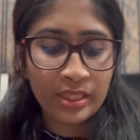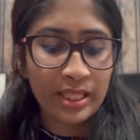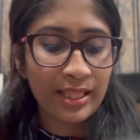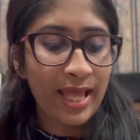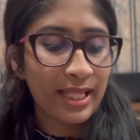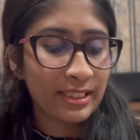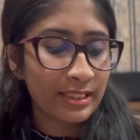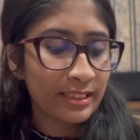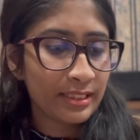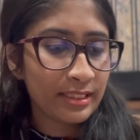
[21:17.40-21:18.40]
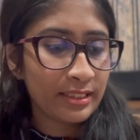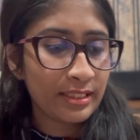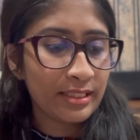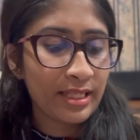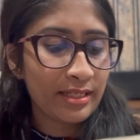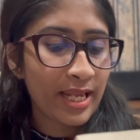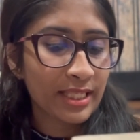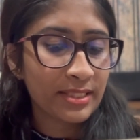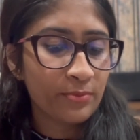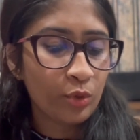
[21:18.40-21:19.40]
Then the
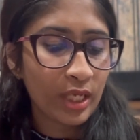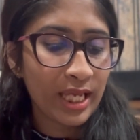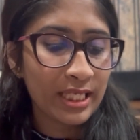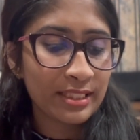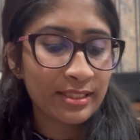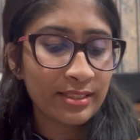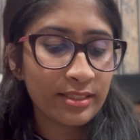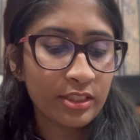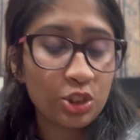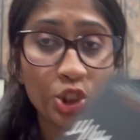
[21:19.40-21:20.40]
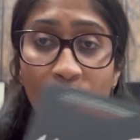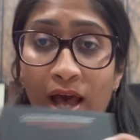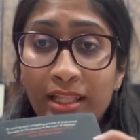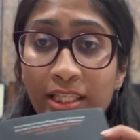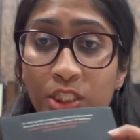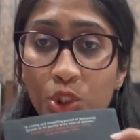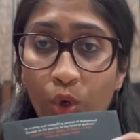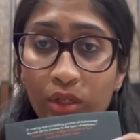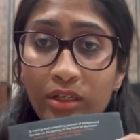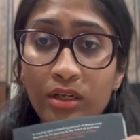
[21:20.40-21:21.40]
next book is Jihadi
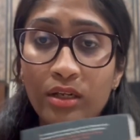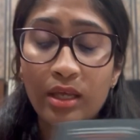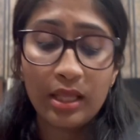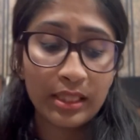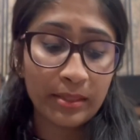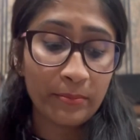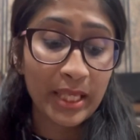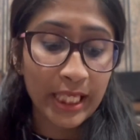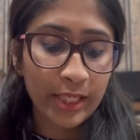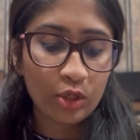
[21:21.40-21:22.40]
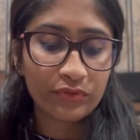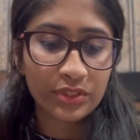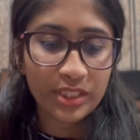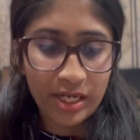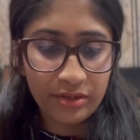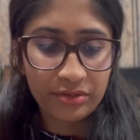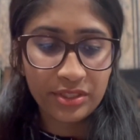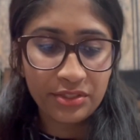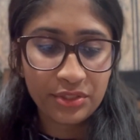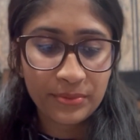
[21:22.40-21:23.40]
John, The Making of a
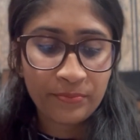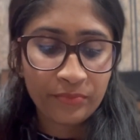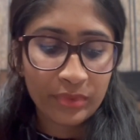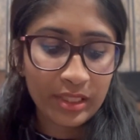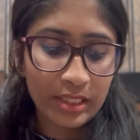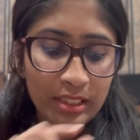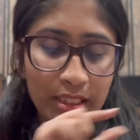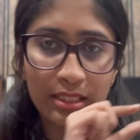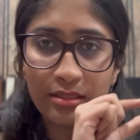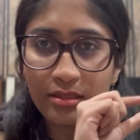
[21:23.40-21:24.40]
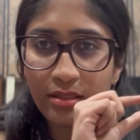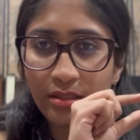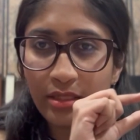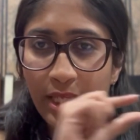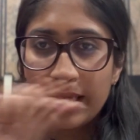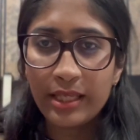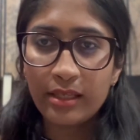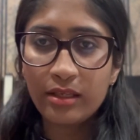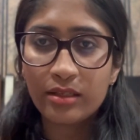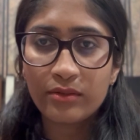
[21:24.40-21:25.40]
Terrorist. The
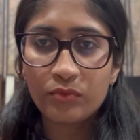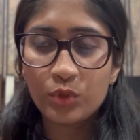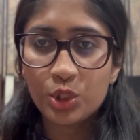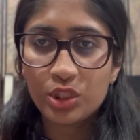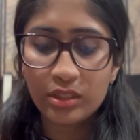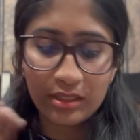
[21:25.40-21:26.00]
thing which,